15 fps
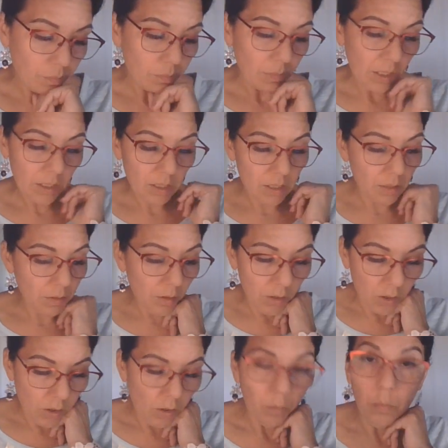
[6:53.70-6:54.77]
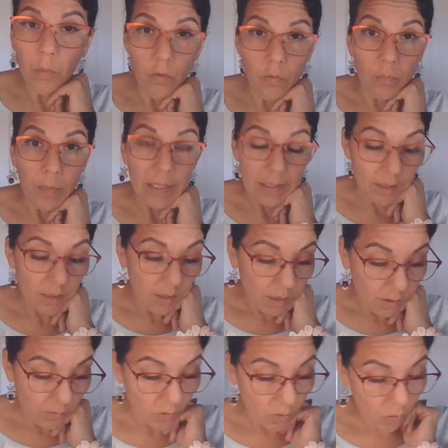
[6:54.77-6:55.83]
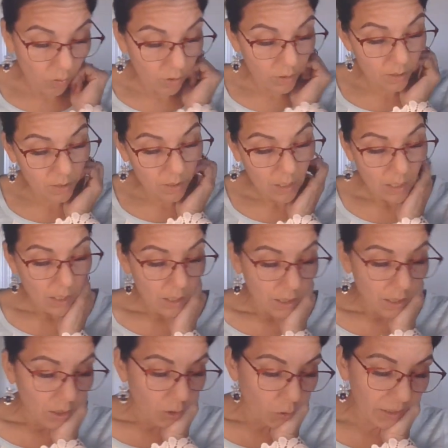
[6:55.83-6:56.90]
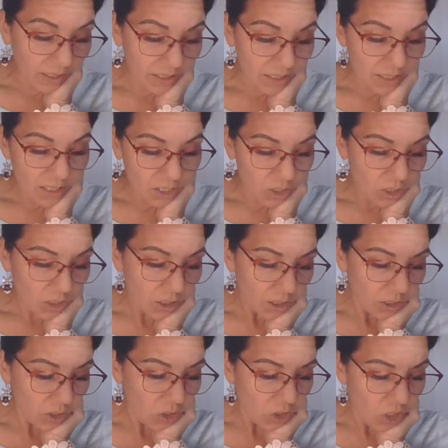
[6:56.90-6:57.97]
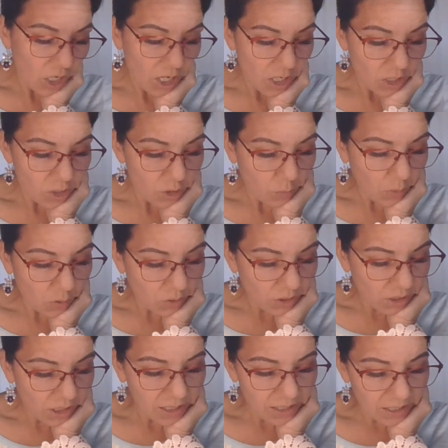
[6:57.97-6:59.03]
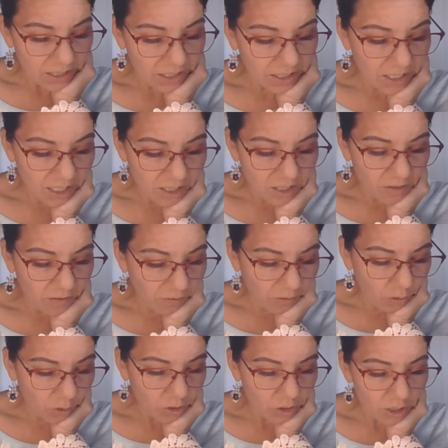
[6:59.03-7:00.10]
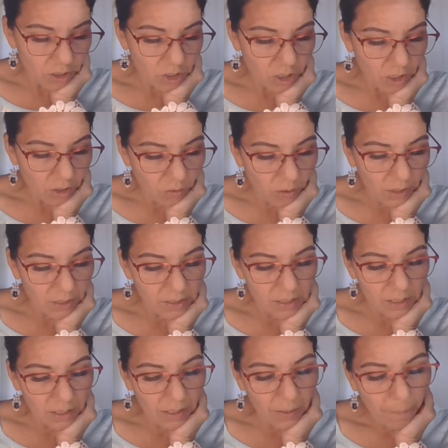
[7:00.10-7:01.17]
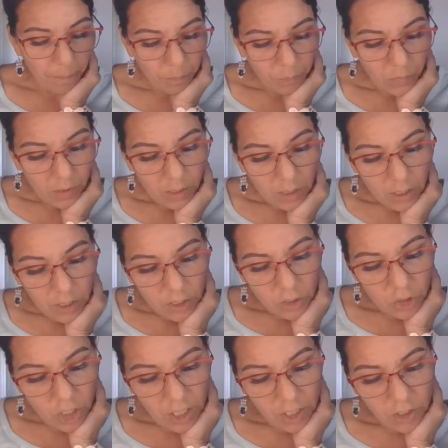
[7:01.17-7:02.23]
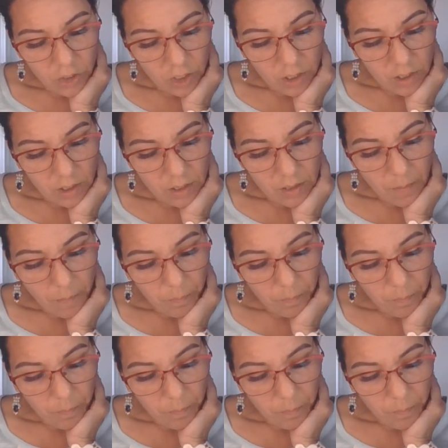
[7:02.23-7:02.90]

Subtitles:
It's, you know, movement, of course. Quick decisions, change, boldness, excessive force, and generosity. Changes,